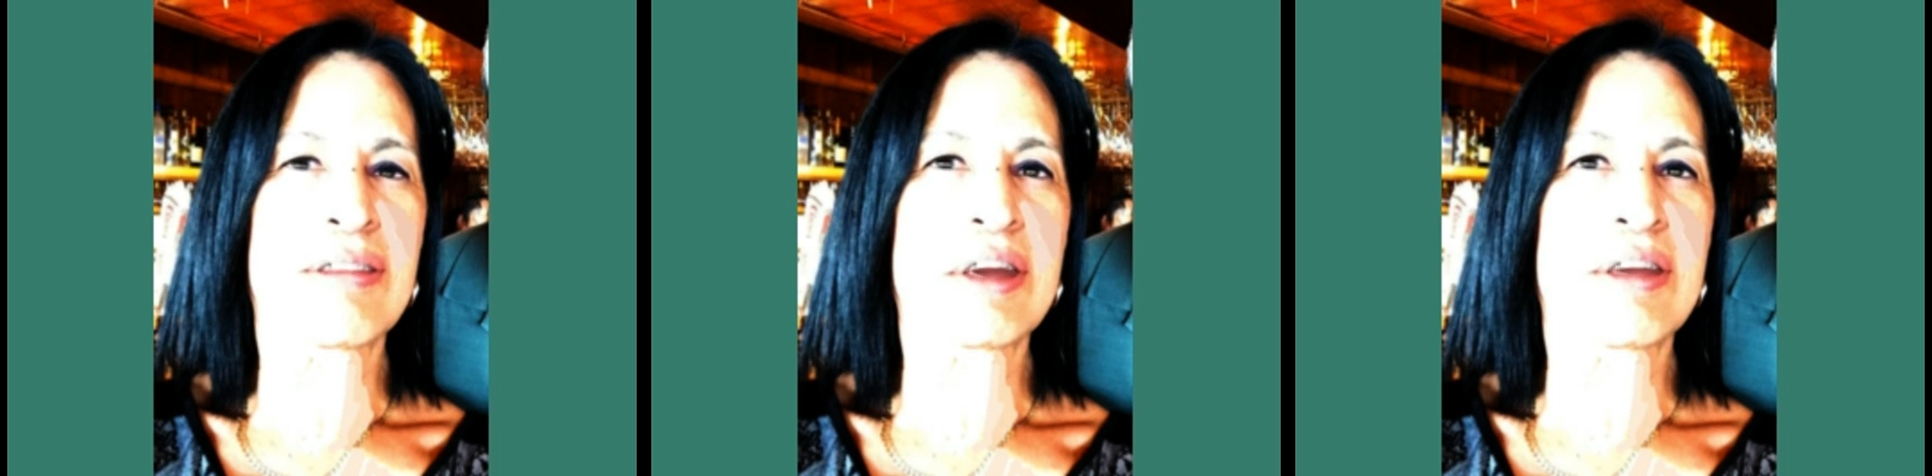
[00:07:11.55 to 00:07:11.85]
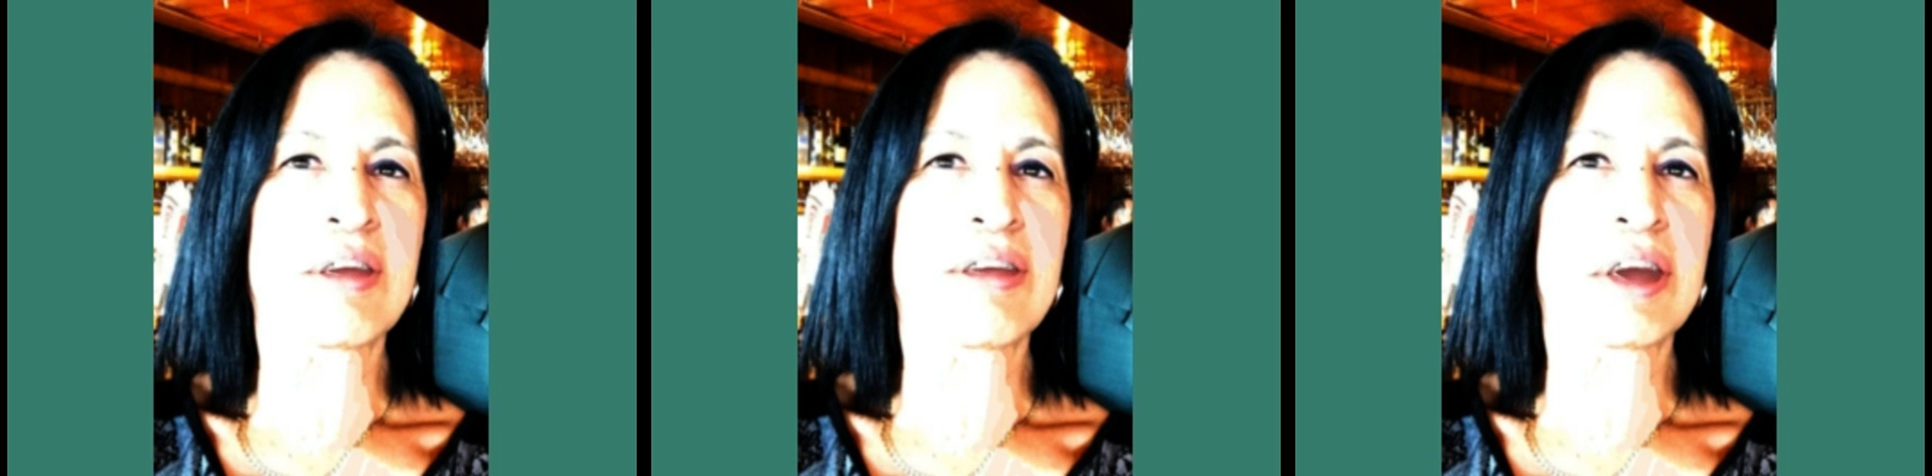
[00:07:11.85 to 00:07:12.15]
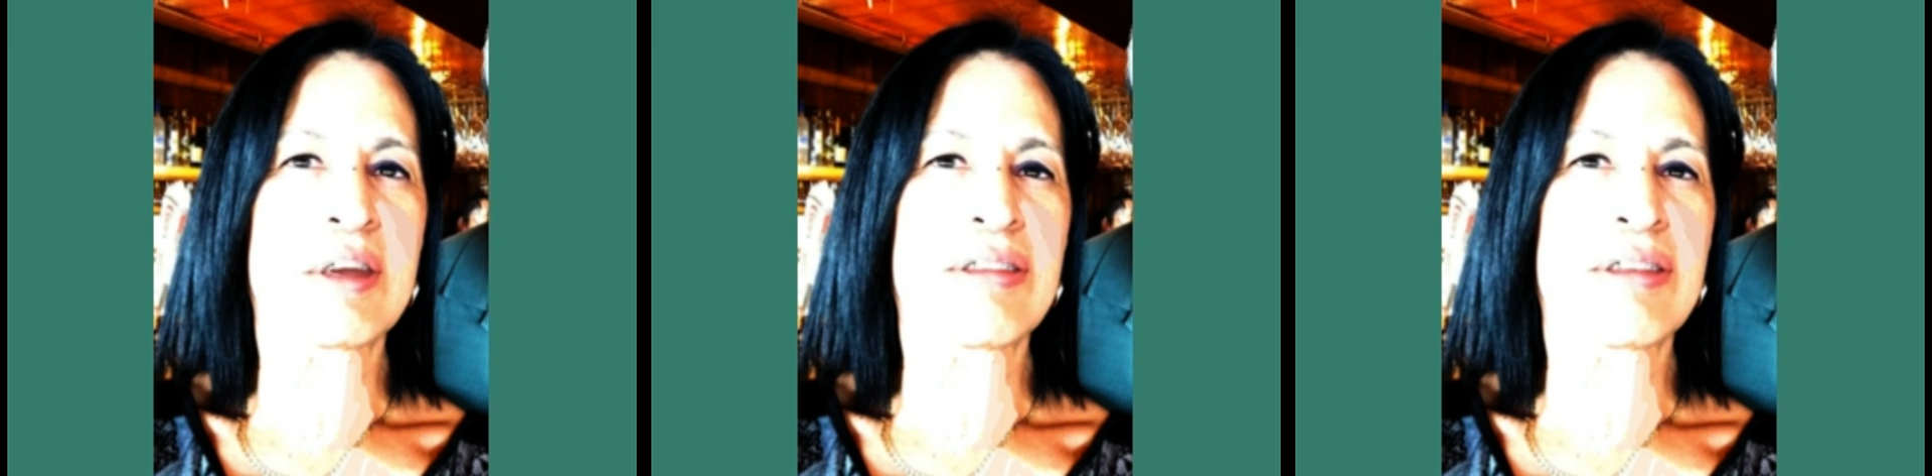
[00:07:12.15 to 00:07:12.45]
all your
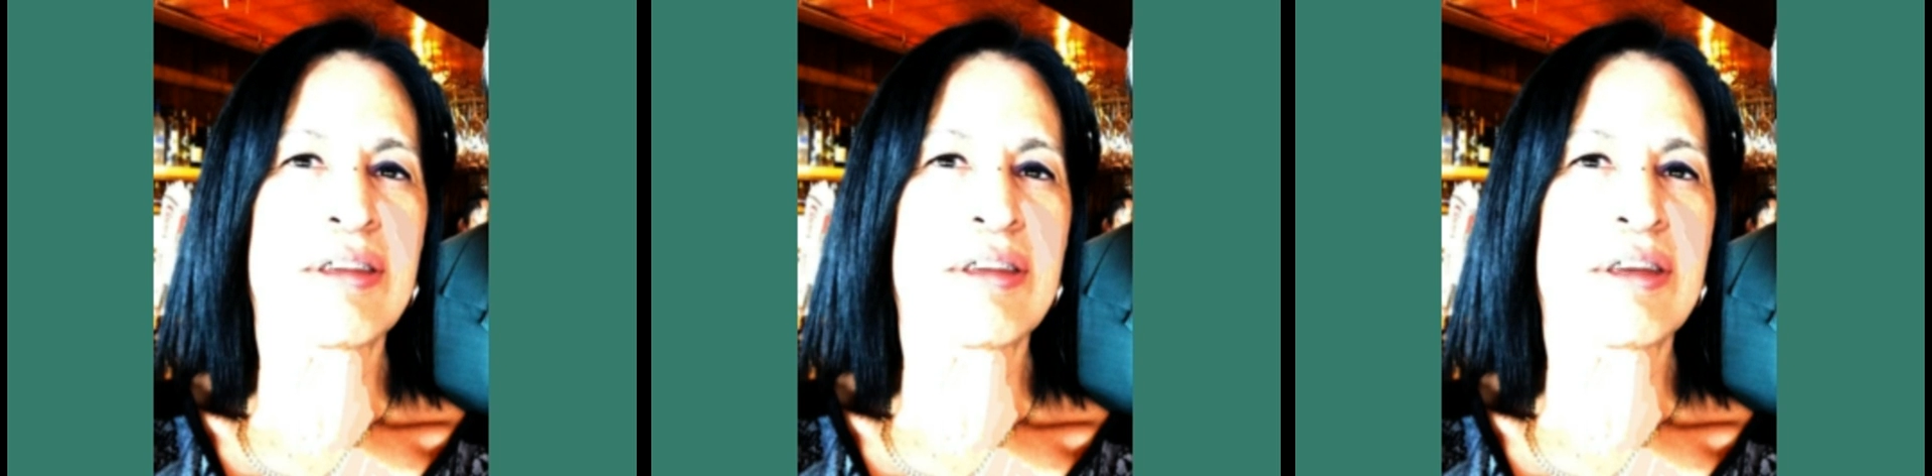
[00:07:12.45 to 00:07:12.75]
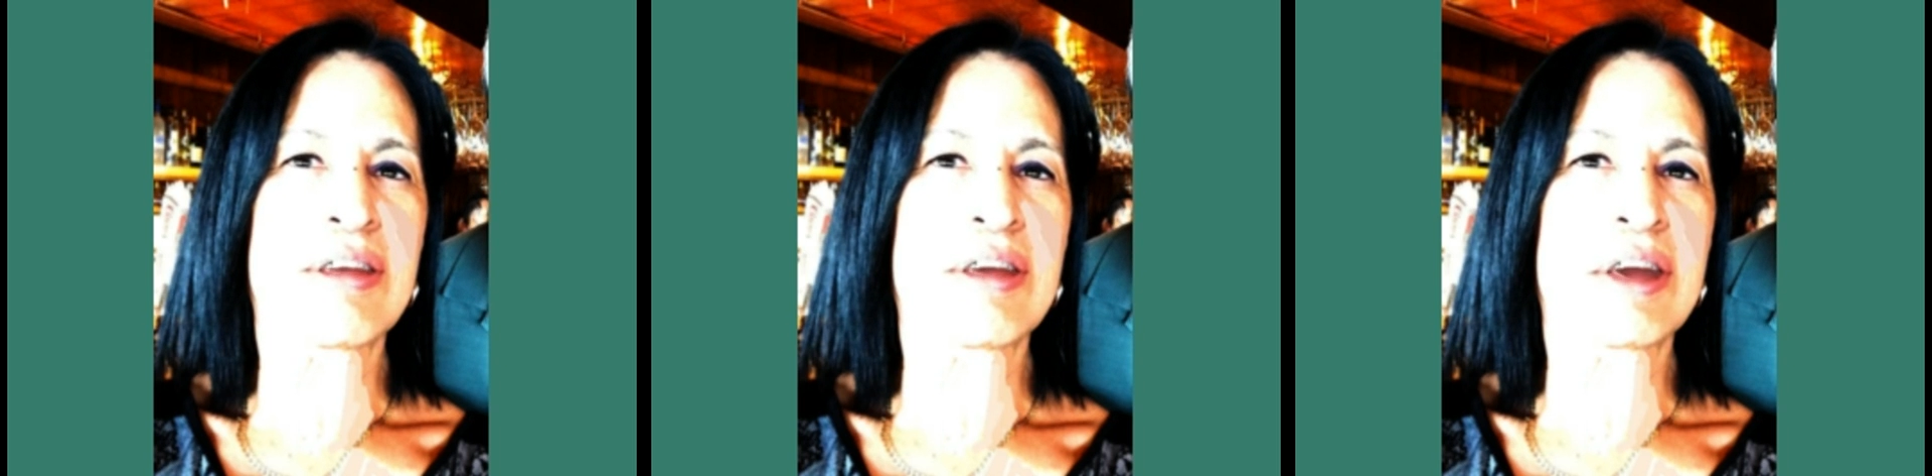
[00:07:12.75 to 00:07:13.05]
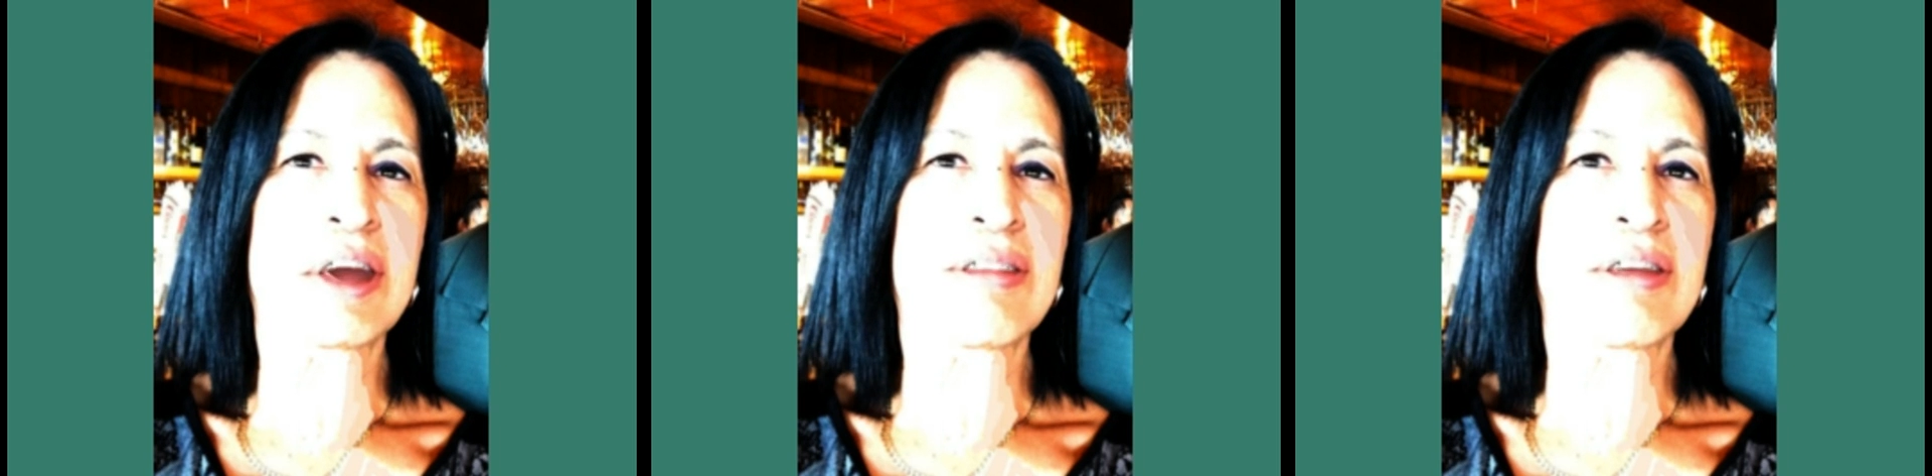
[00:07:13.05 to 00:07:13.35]
army,
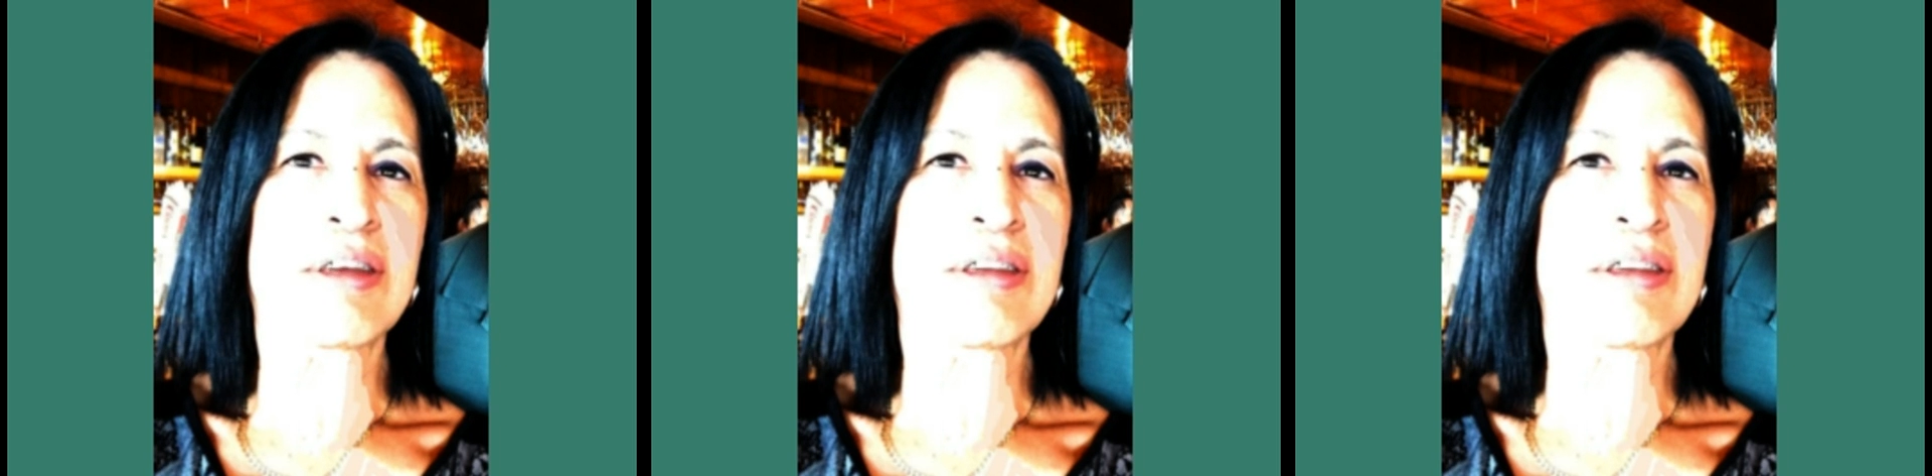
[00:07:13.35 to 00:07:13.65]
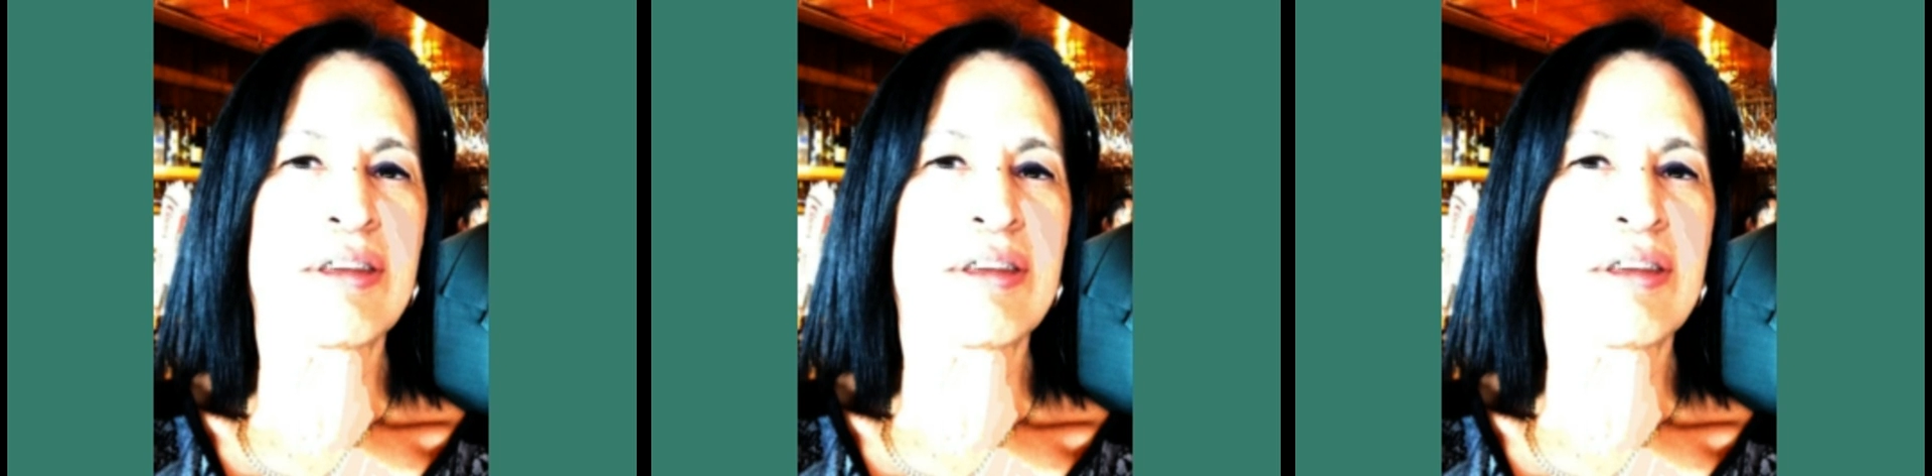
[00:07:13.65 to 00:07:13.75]
fans,